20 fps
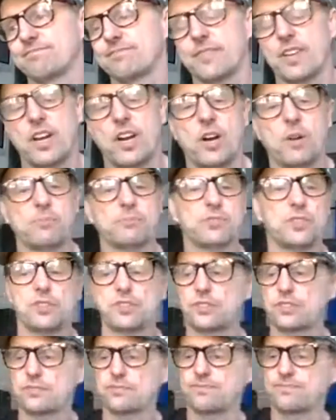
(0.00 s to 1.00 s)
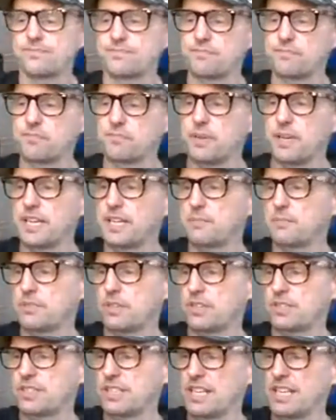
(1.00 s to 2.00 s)
I'm just peeps.
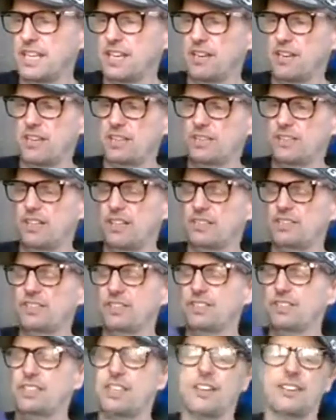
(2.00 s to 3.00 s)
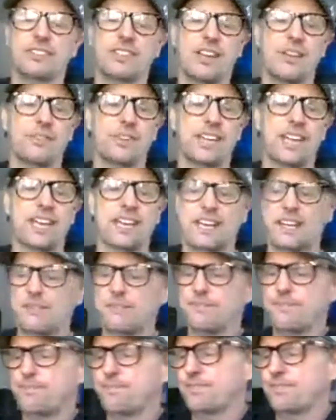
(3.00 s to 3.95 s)
I tell you, I don't get it.